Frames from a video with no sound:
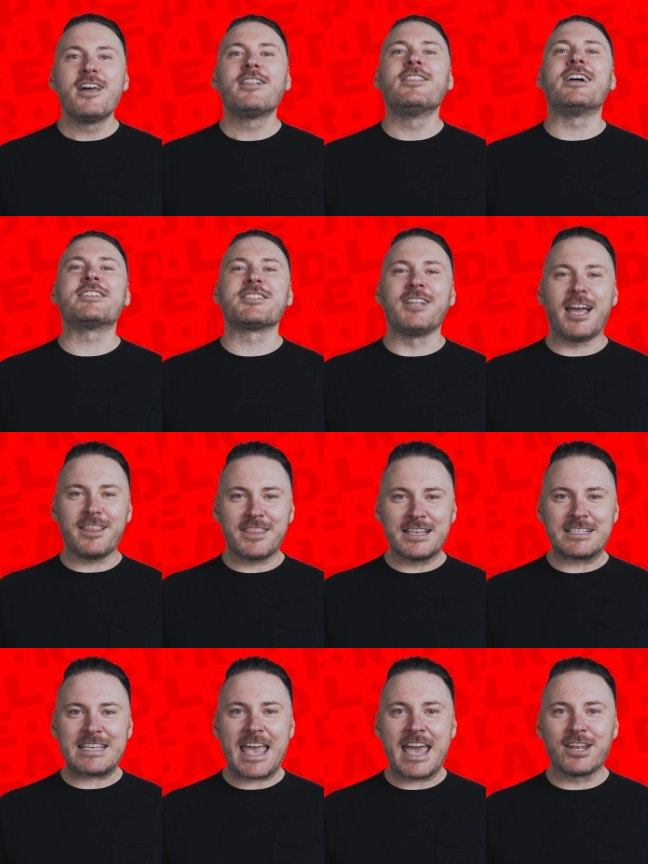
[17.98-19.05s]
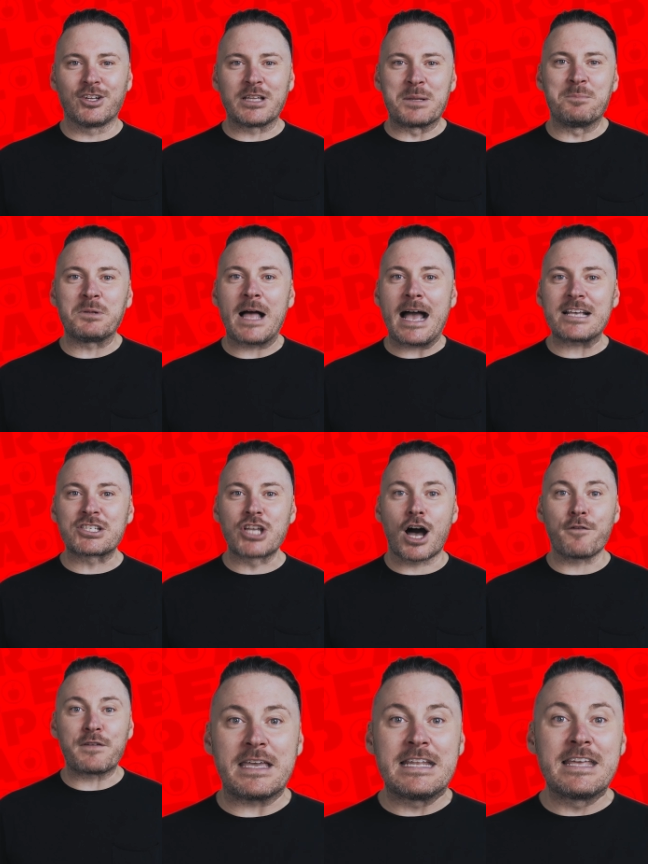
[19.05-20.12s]
Let's light this candle and blast
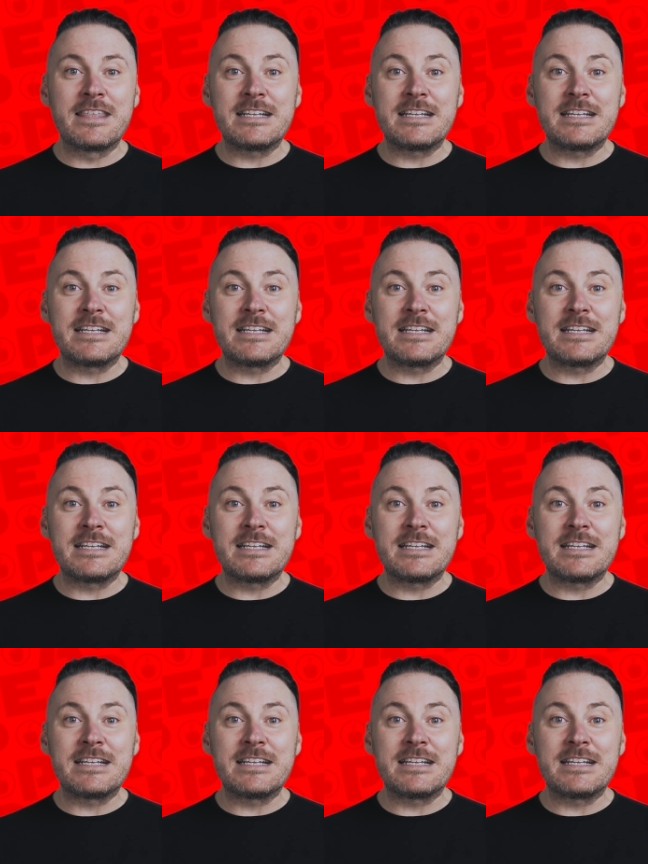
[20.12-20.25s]
off into